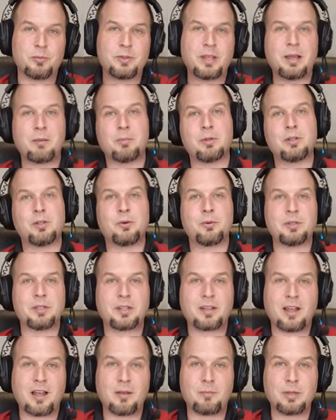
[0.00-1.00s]
down below in the
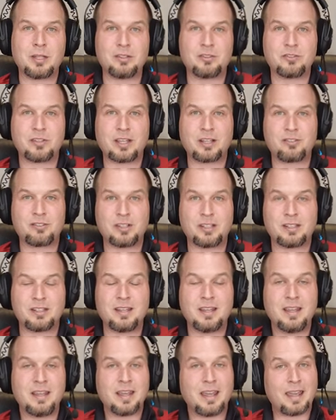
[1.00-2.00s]
comments section,
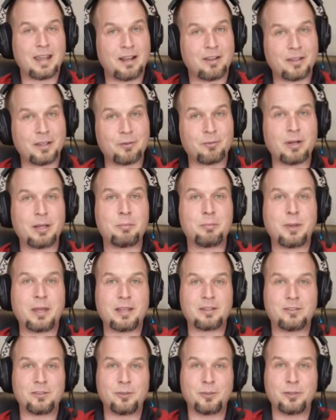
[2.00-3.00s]
and I'll get right back
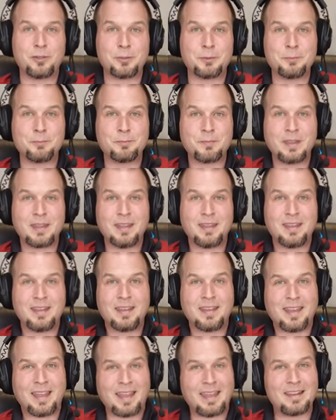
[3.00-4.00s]
to you.
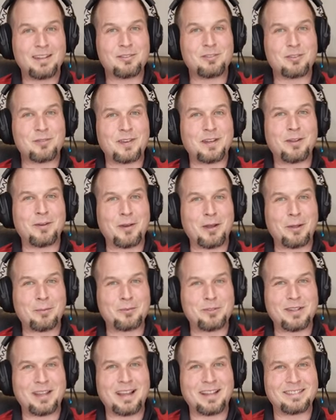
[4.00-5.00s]
And if the video helped
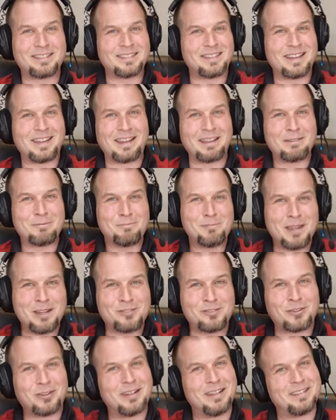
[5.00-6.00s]
you out today, make
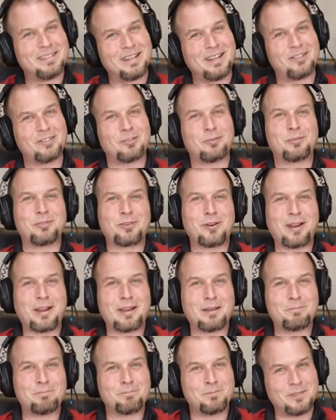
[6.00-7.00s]
sure to hit that
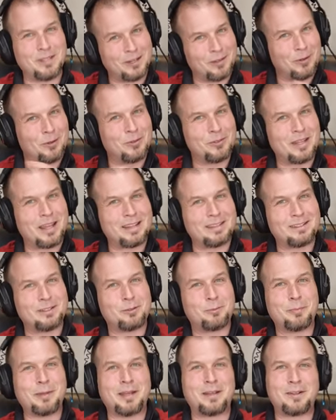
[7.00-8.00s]
subscribe, tick on that little
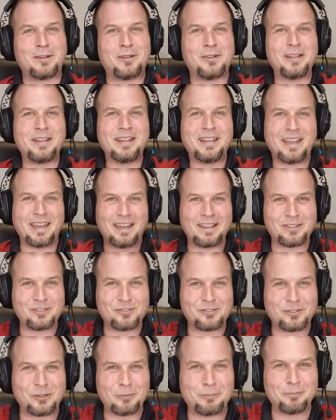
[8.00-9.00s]
bell, and
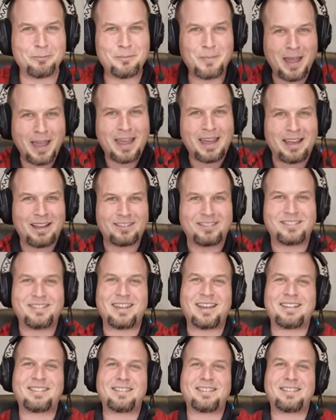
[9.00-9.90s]
smash that